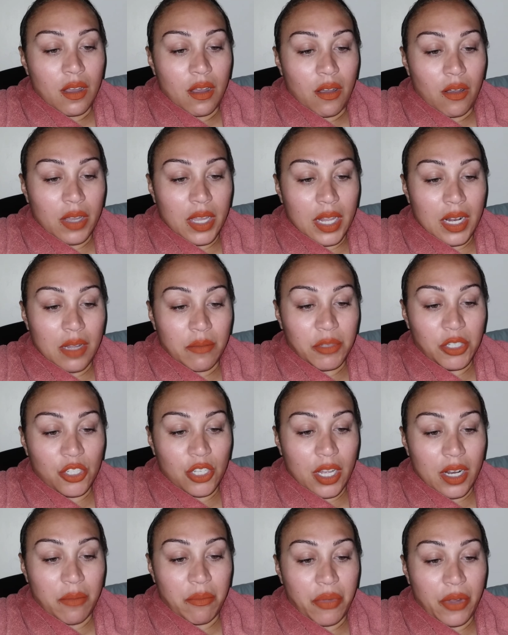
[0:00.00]
Okay, let me
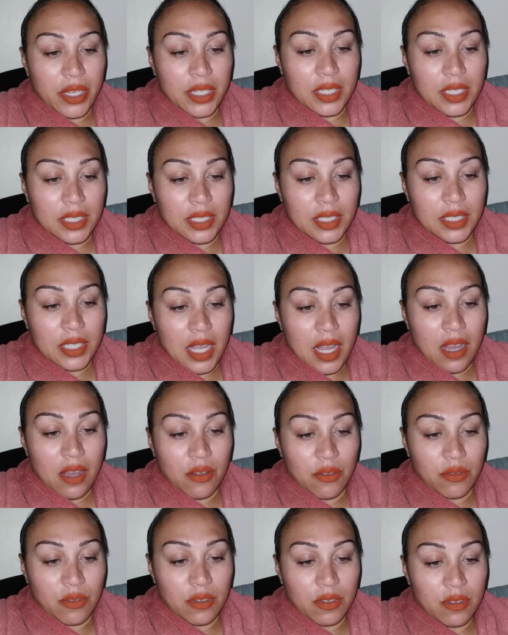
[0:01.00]
try to break this
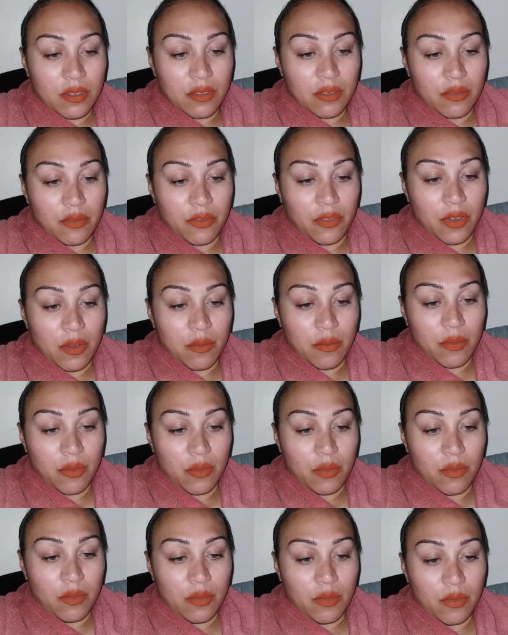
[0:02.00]
down from
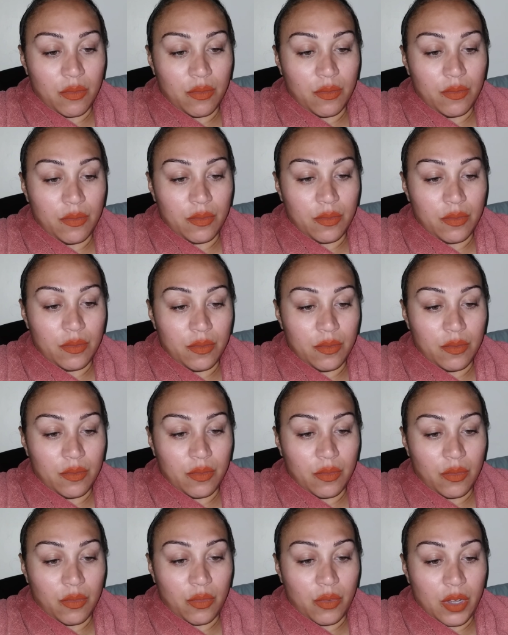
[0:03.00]

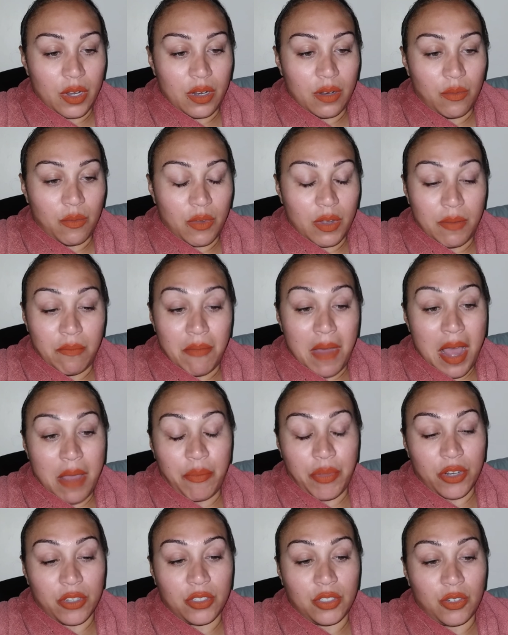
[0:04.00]
what my
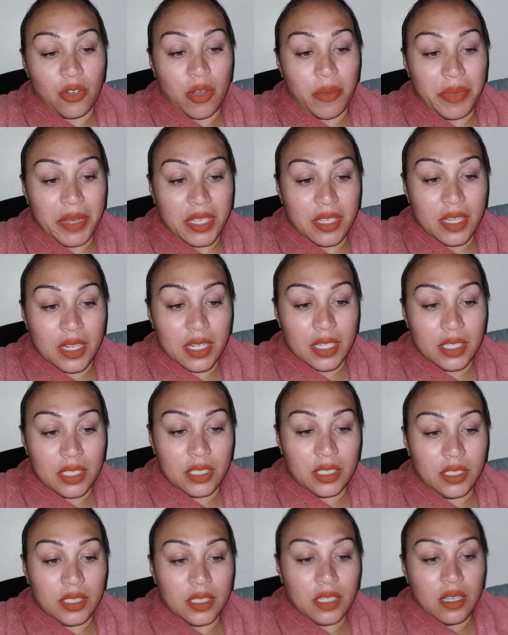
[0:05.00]
personal opinion
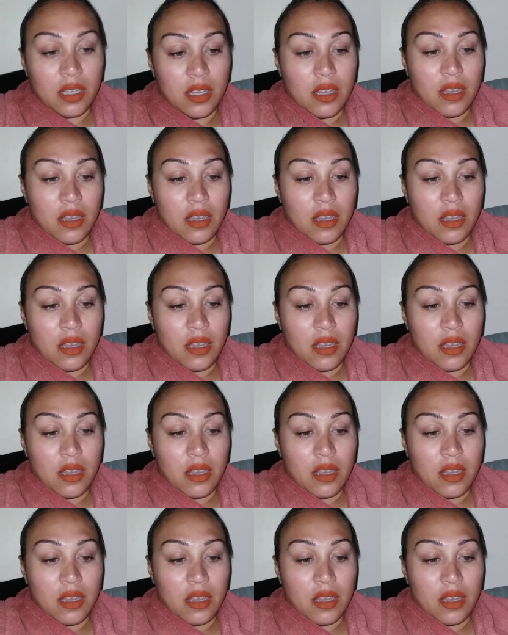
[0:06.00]
is.